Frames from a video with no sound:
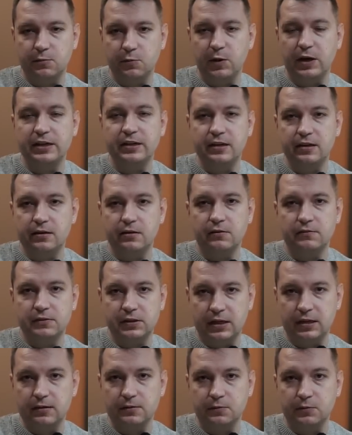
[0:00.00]
1 year of
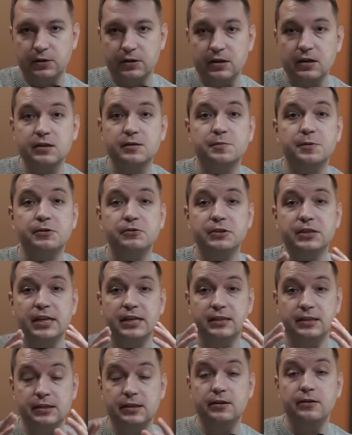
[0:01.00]
skilled work experience,
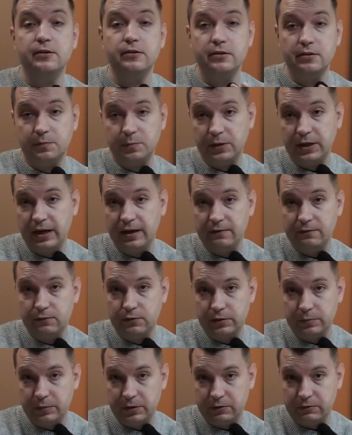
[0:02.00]
and you could apply
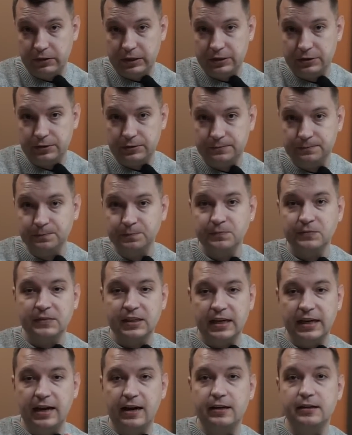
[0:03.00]
for immigration
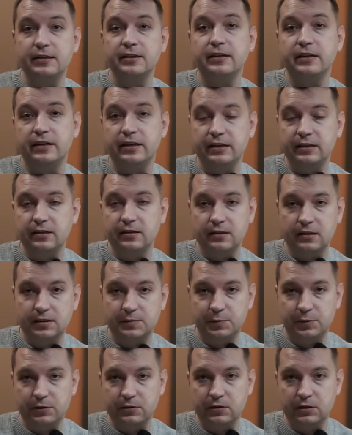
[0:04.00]
under Canadian
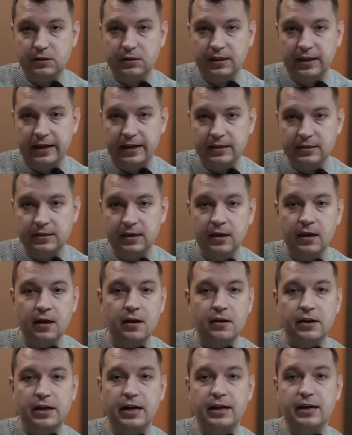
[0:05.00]
Experience class.
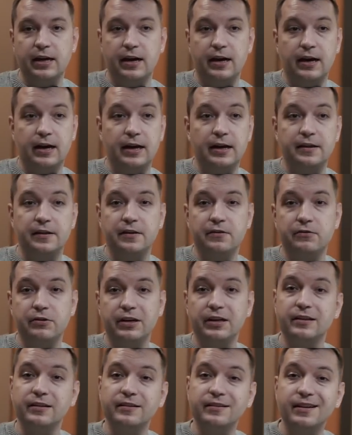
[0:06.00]
Okay, there
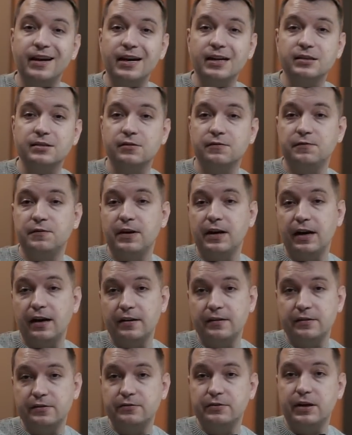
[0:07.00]
are lots of
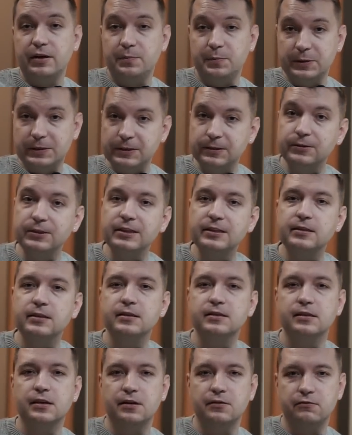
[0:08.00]
other
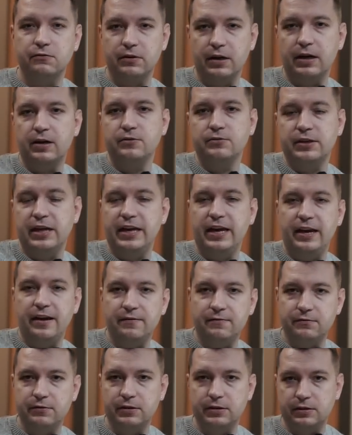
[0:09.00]
opportunities around
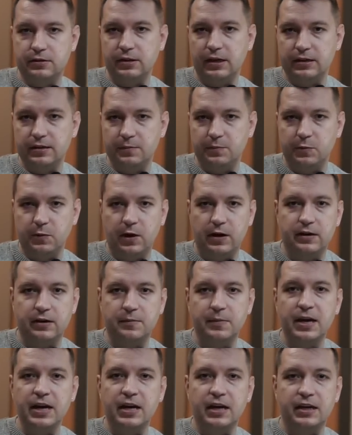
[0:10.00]
every study
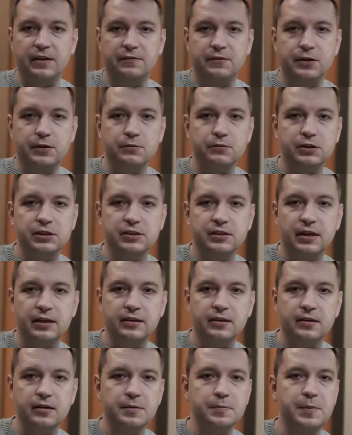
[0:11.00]
program. If you were
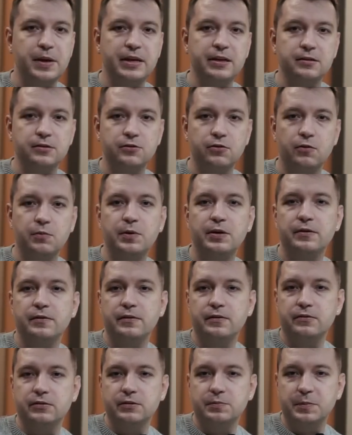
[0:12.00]
studying in Manitoba,
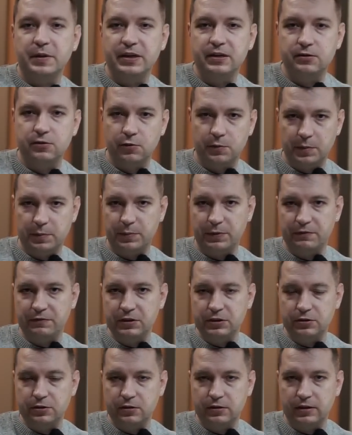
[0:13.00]
there is Manitoba
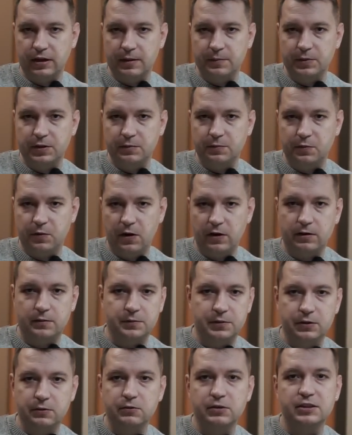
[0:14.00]
Provincial Nominee
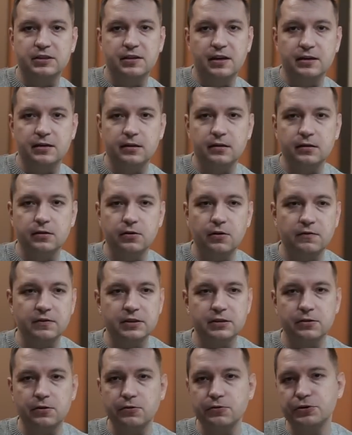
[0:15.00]
Program. You were studying in Nova
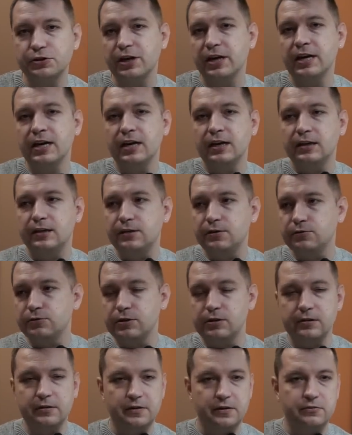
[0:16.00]
Scotia,
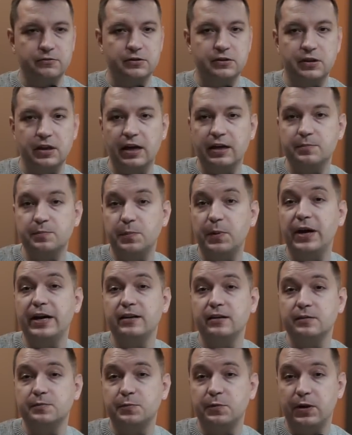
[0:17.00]
usually there is that
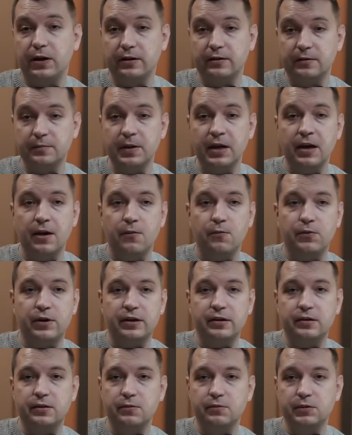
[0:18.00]
pilot program
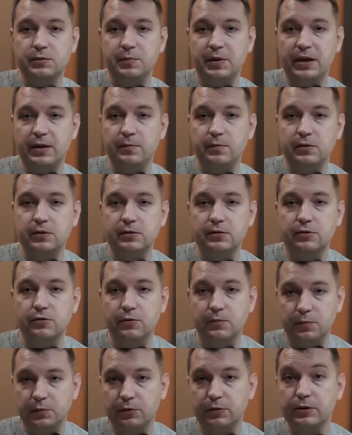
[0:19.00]
where you would be able to
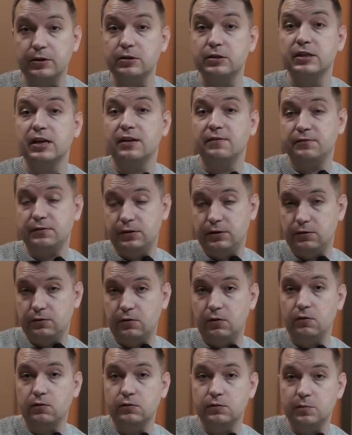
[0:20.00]
employ yourself in your
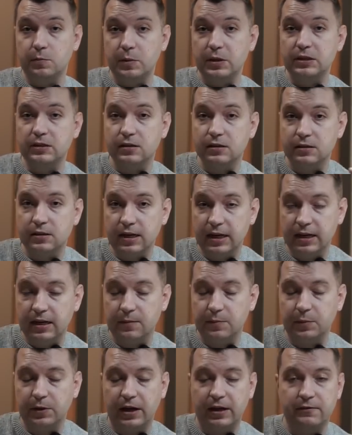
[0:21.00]
own business and
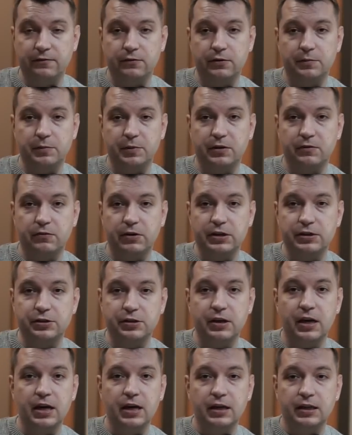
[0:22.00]
apply for
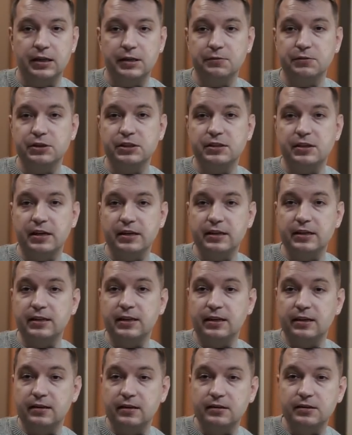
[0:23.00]
immigration. You were studying
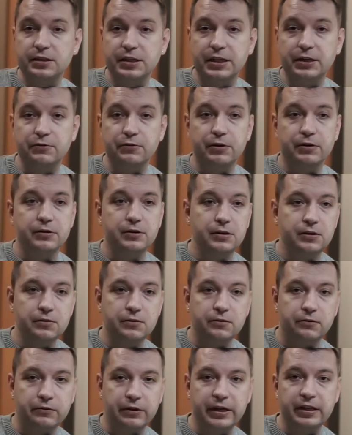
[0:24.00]
in Ontario,
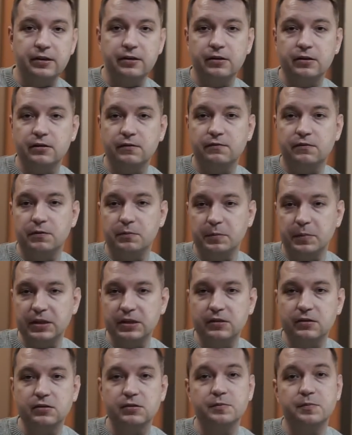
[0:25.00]
you graduated from
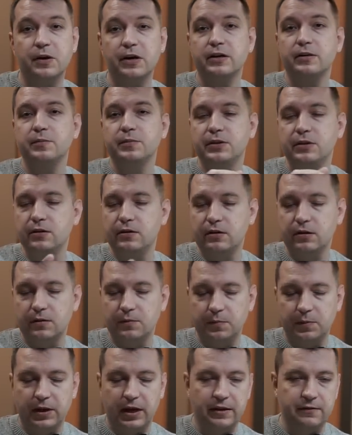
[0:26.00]
master's program, you could
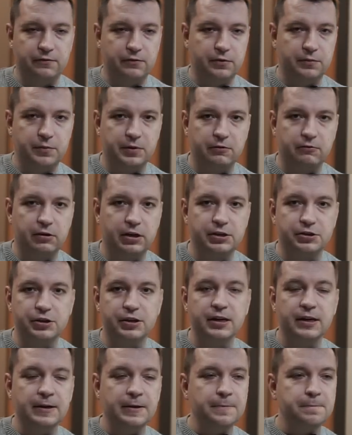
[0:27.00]
apply for
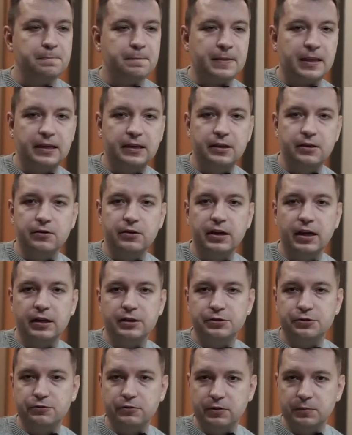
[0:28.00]
immigration. You
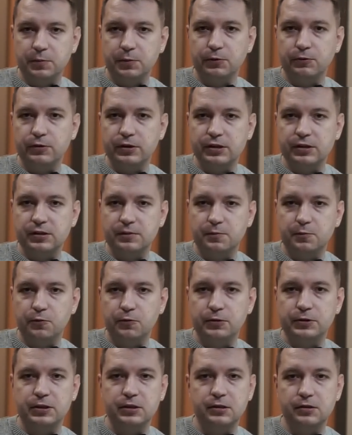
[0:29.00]
got your employer
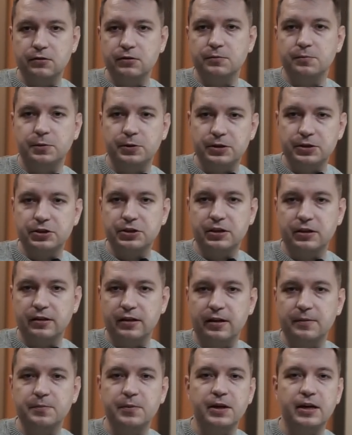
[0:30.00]
supporting you in British
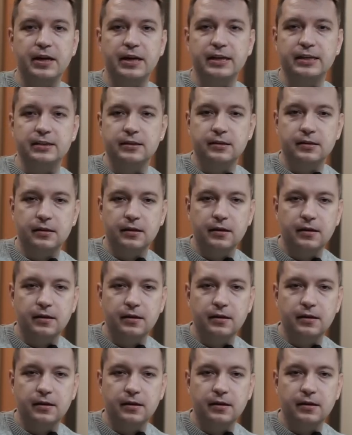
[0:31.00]
Columbia, and